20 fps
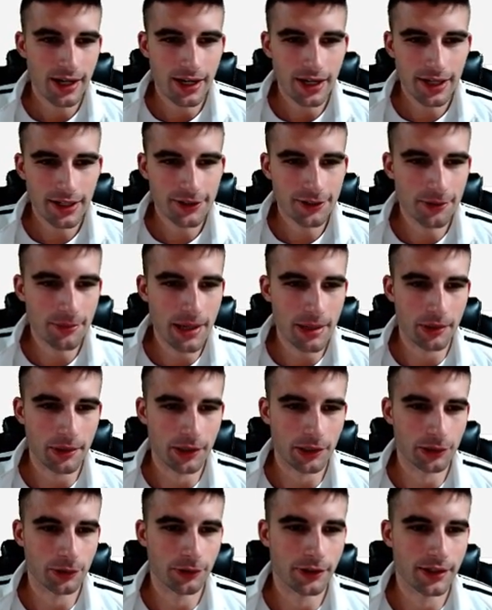I don't mind
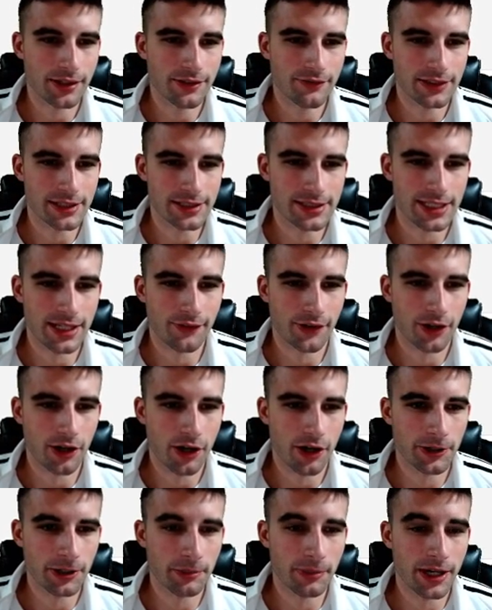McLaurin at
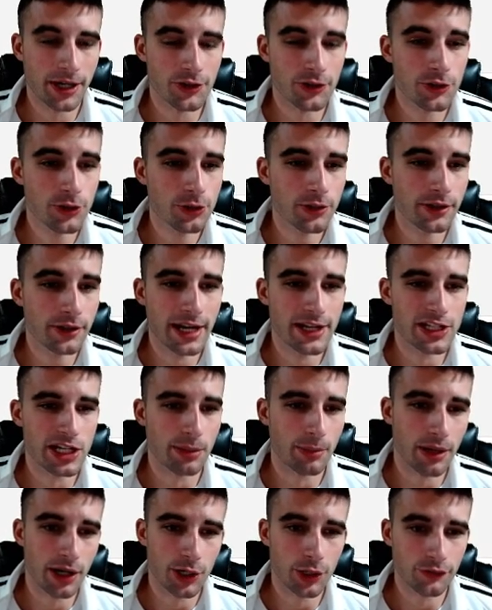5,700, but I do like A.J.
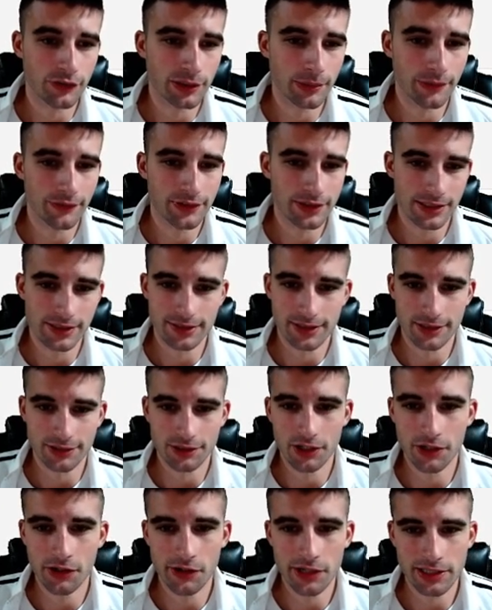Brown over him at
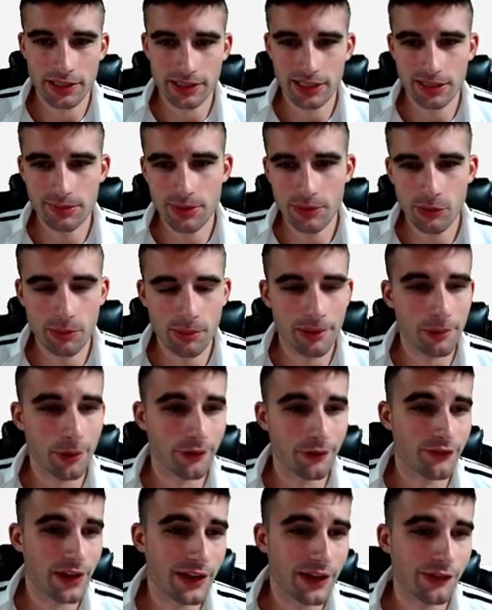5,600. He's going to be one of my
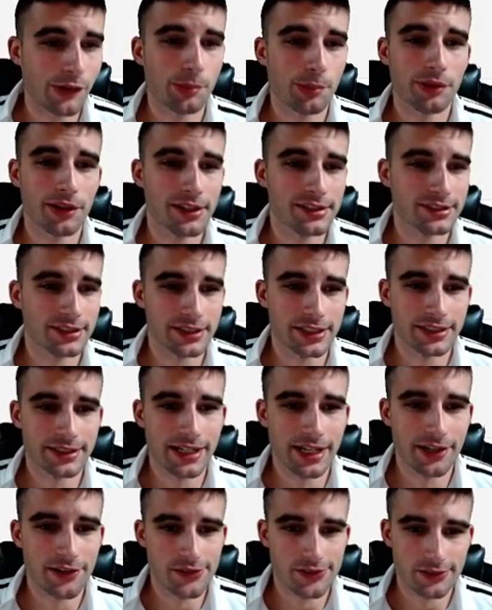more favorite plays on the
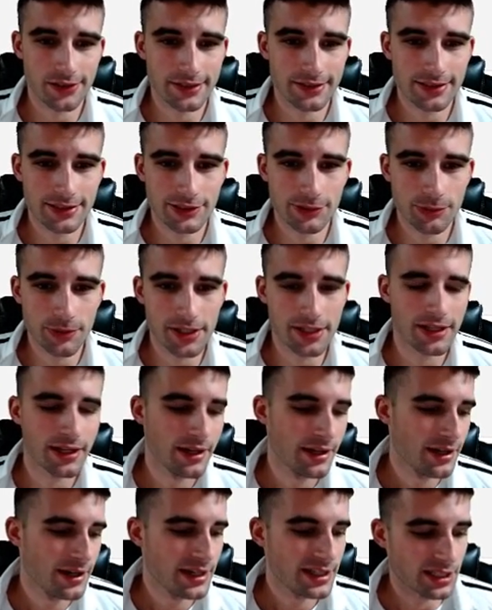entire slate this week.
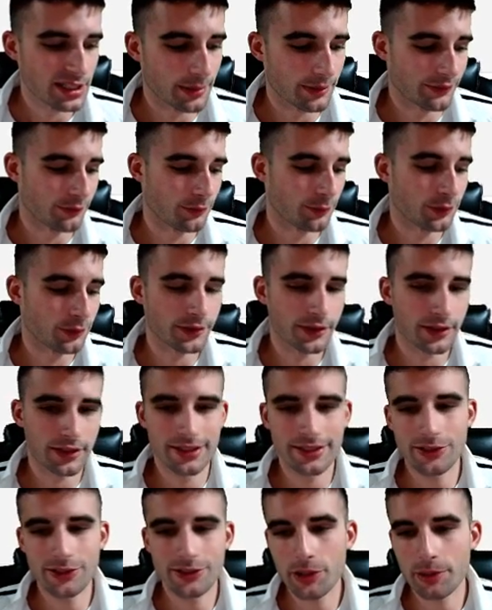Coming from really good.
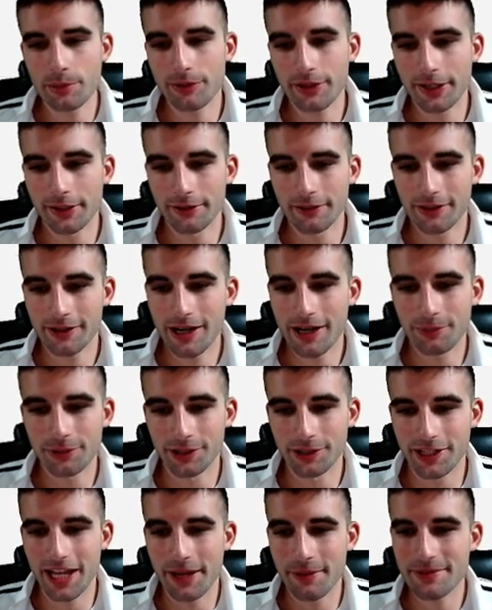He's only played a couple
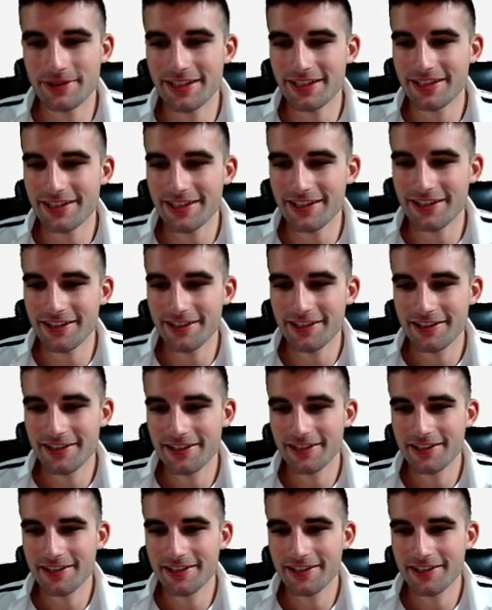of games this year,